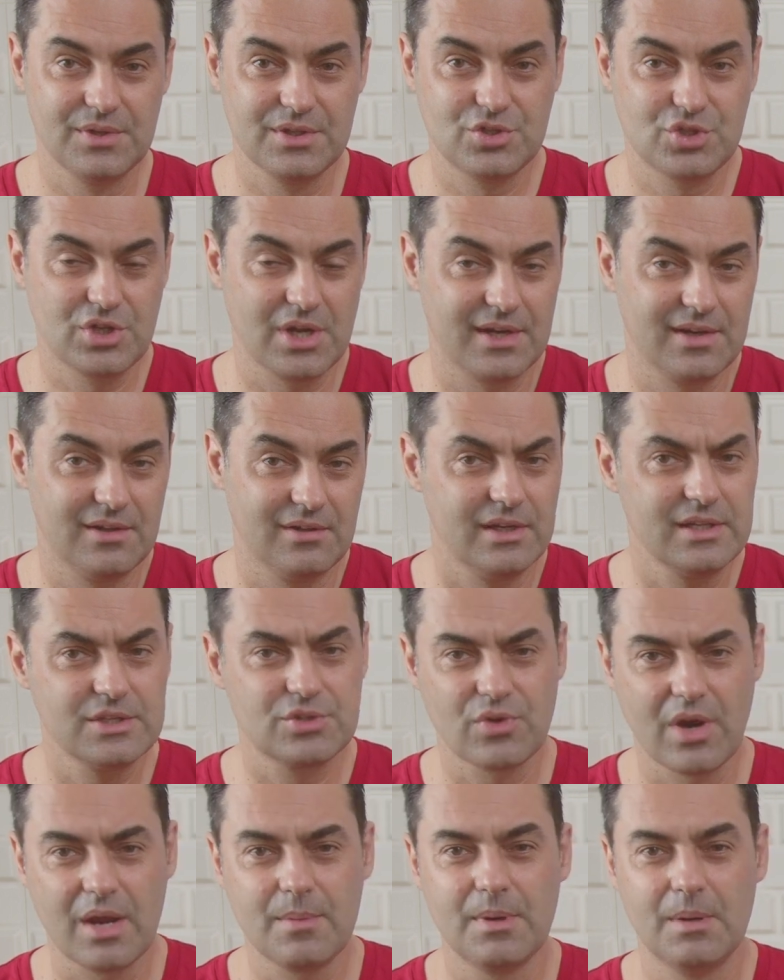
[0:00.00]
this channel I
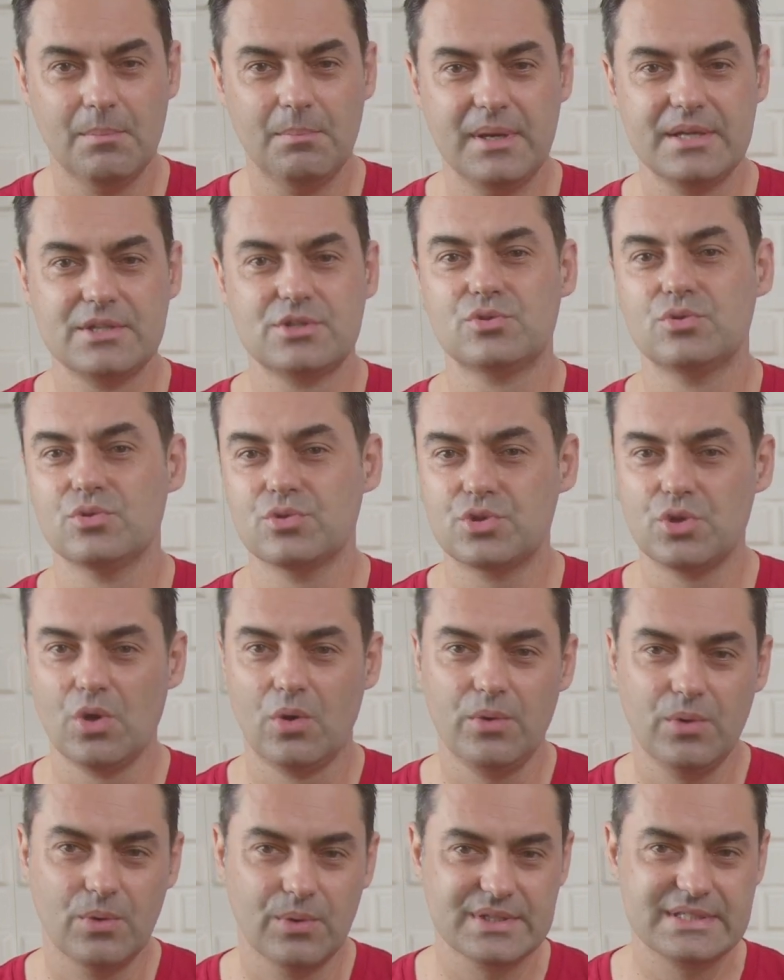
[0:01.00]
try my best to
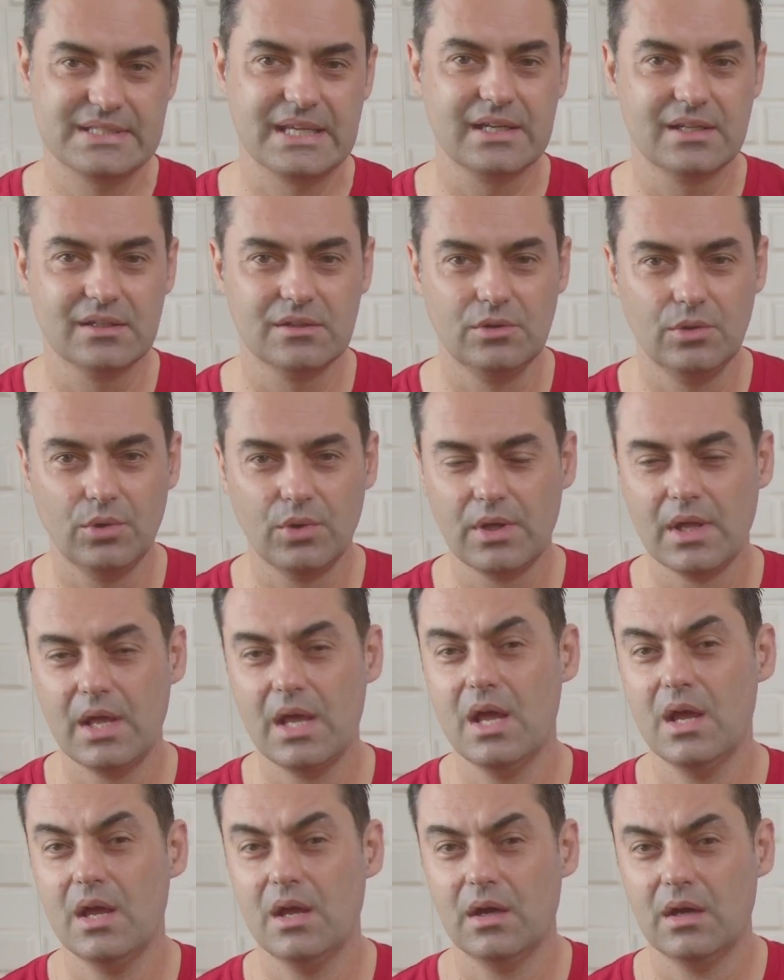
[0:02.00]
show you a second look
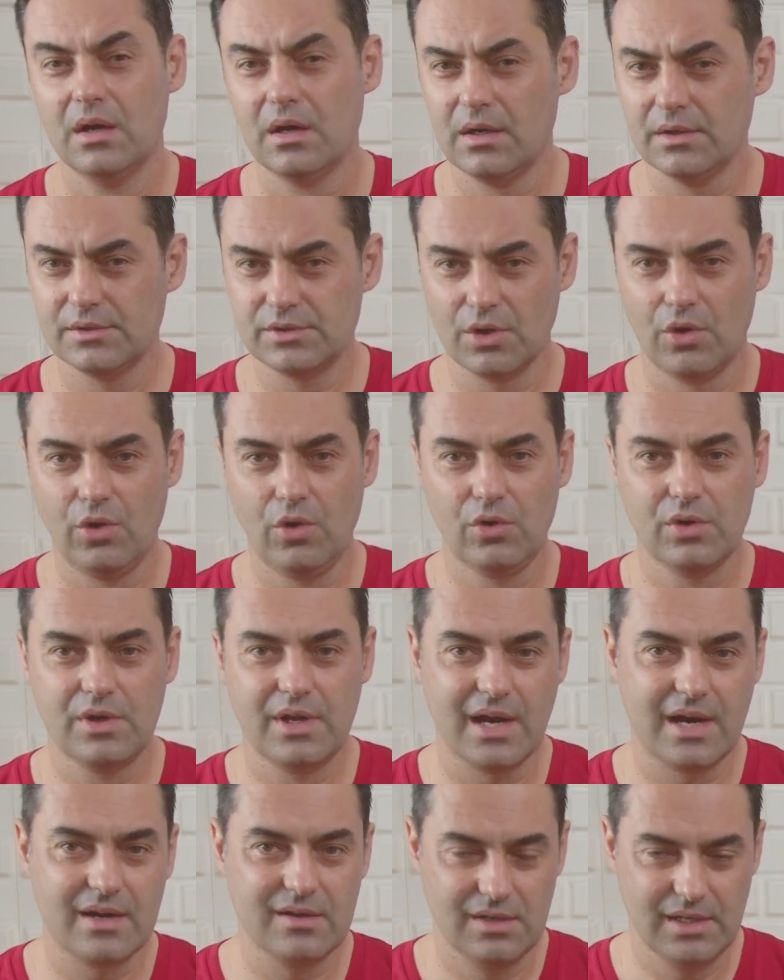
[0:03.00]
at all
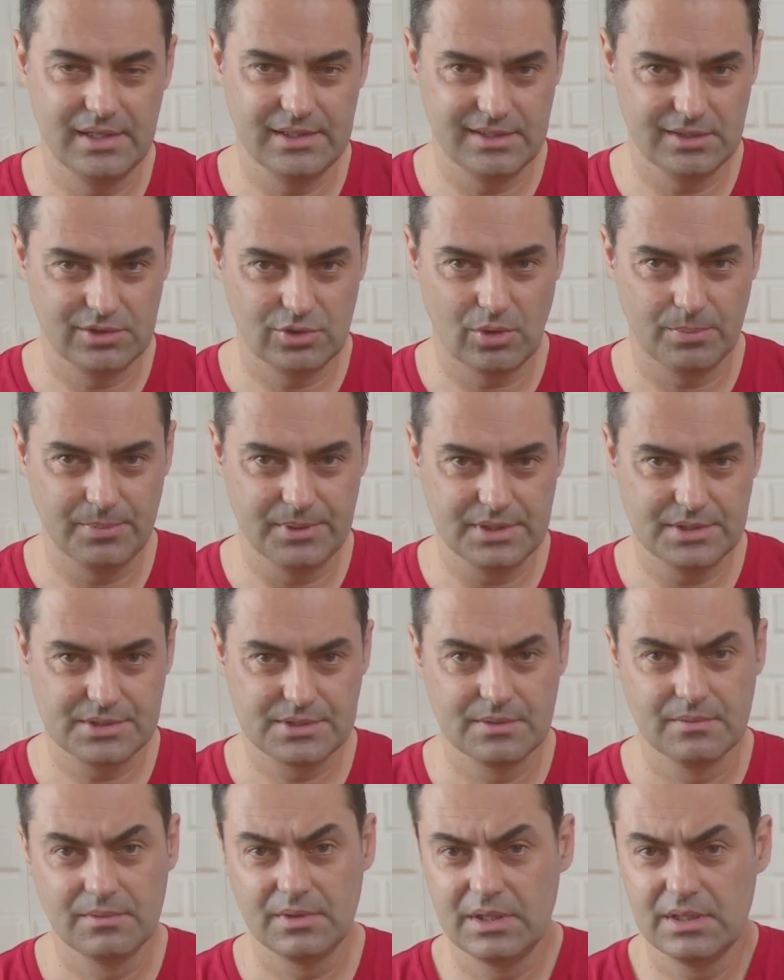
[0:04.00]
car-related
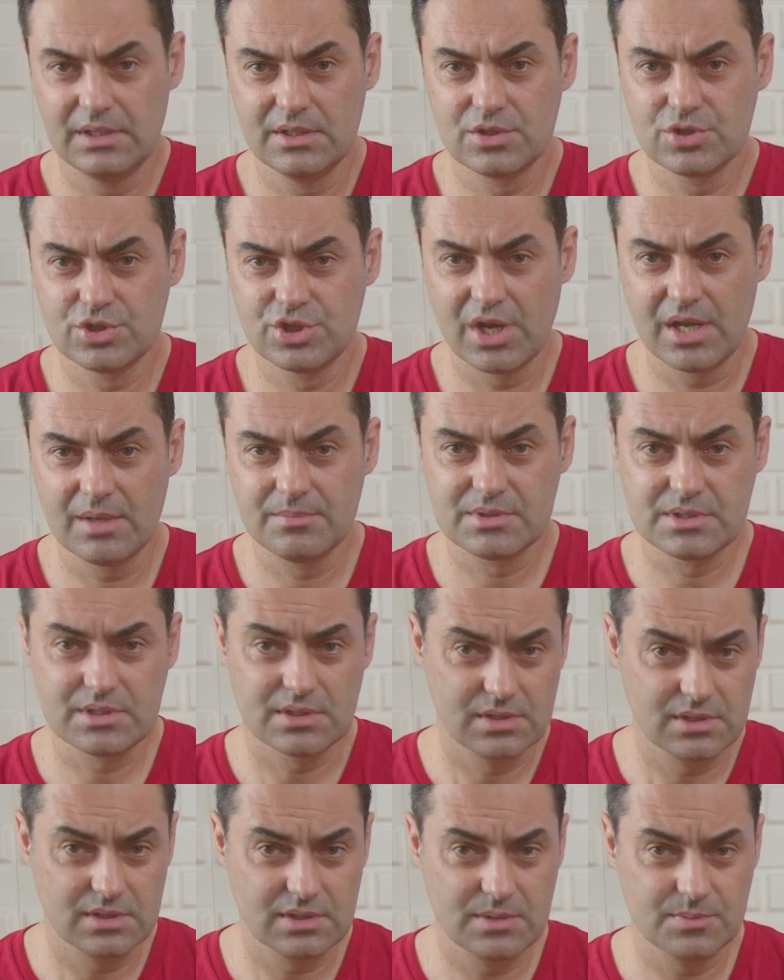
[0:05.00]
topics, hidden
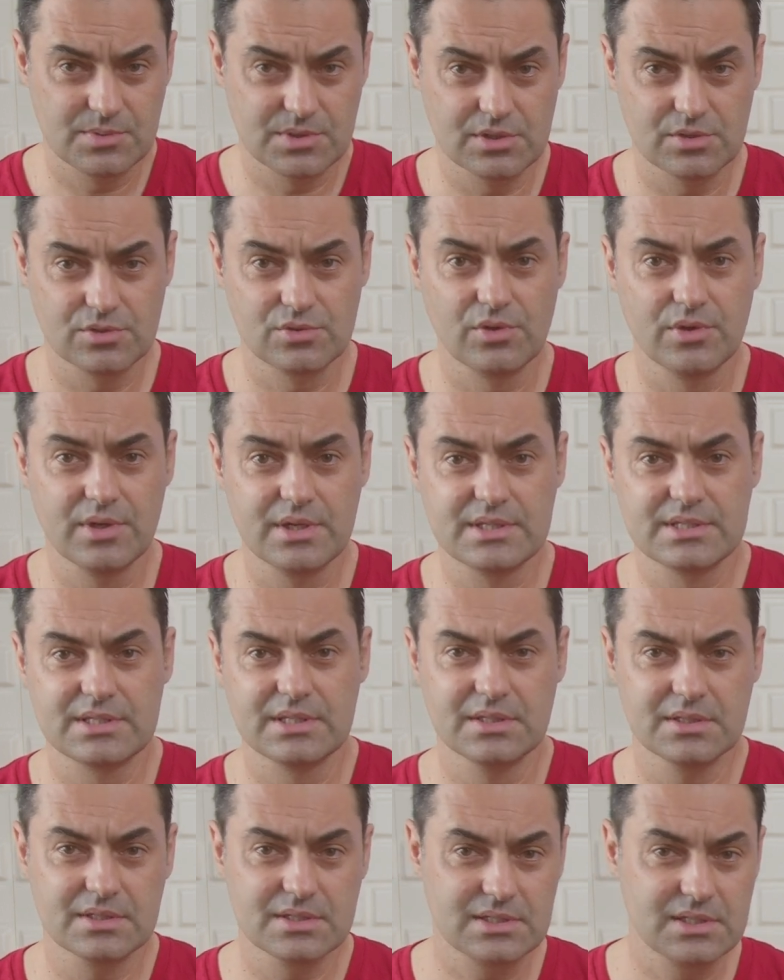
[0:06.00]
gems, tips and tricks
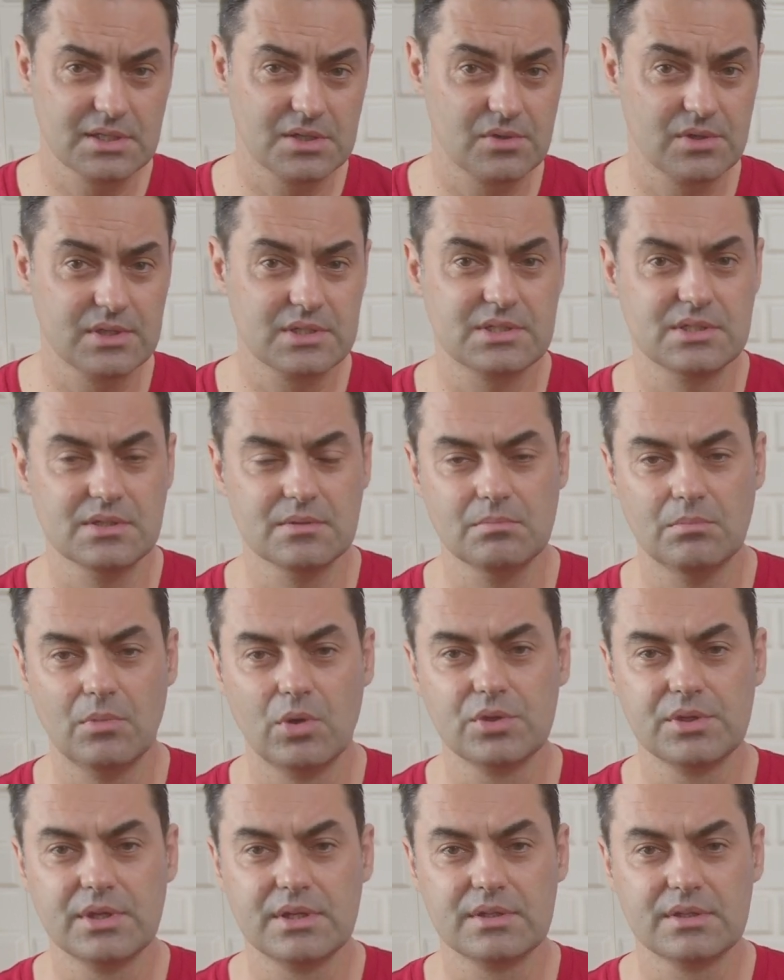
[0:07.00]
and secrets in
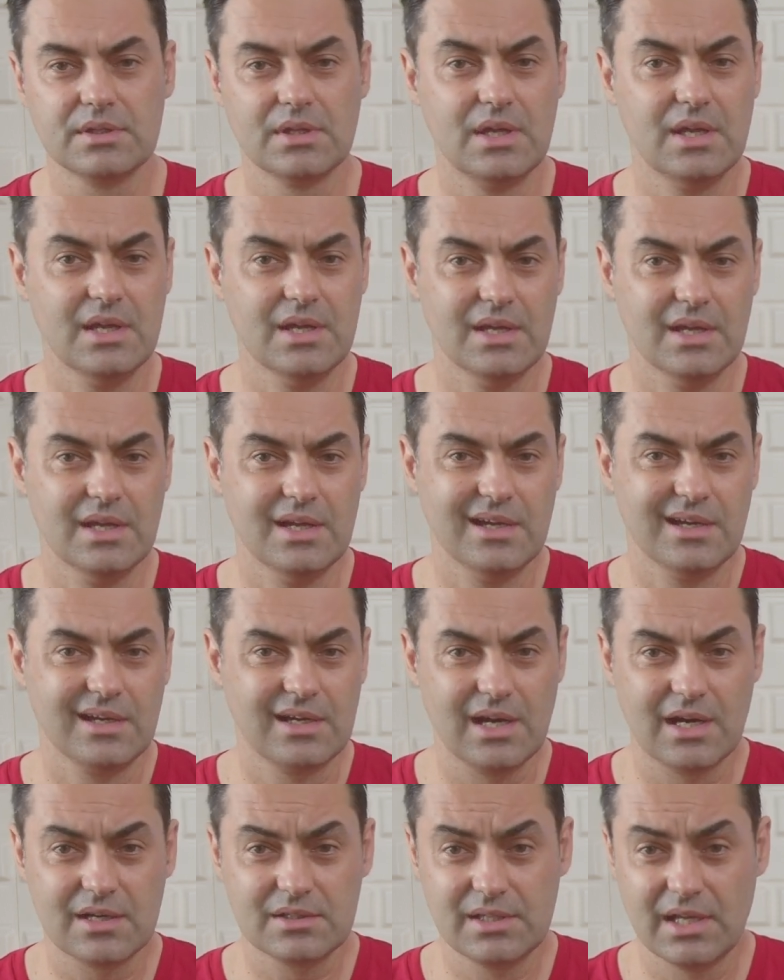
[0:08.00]
modern
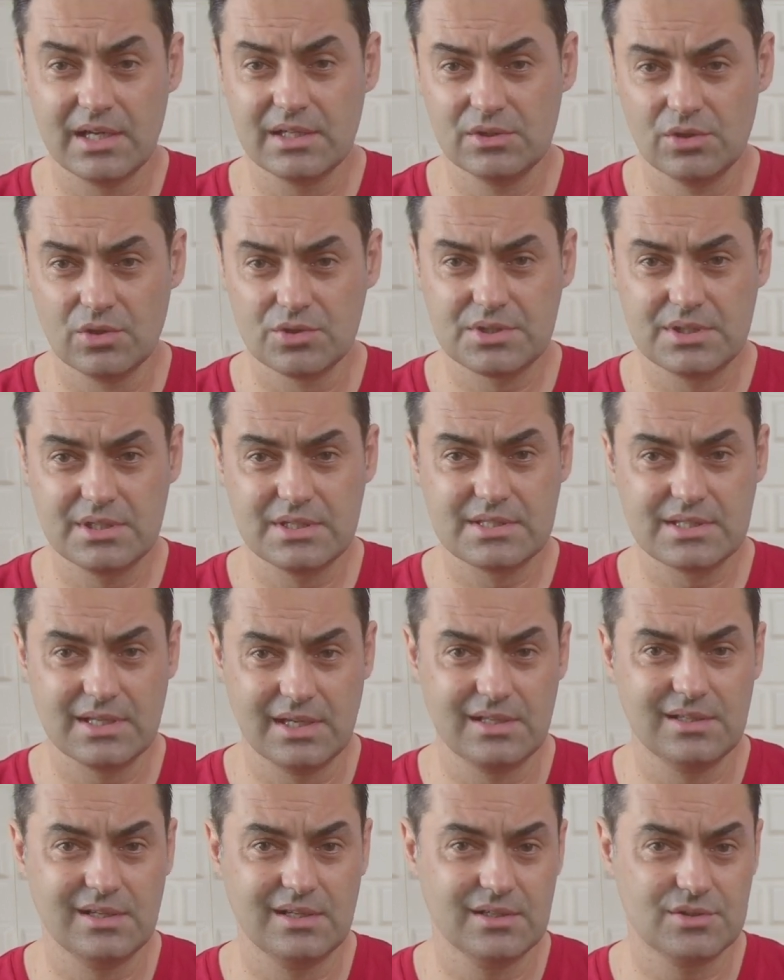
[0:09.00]
car diagnostics
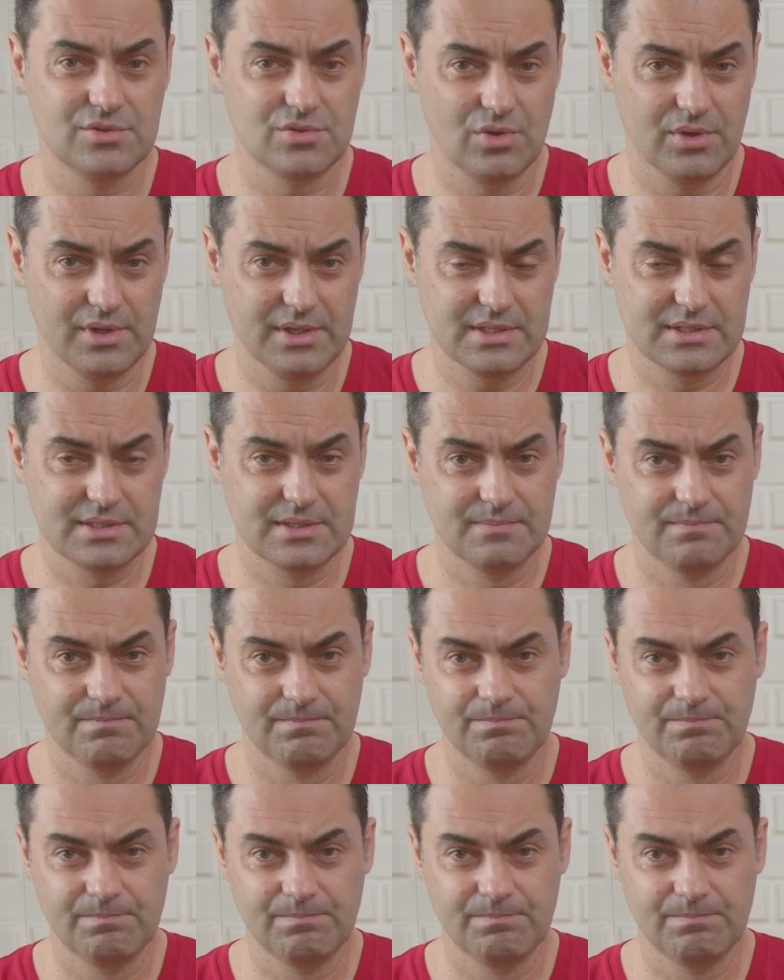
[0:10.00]
and electronics.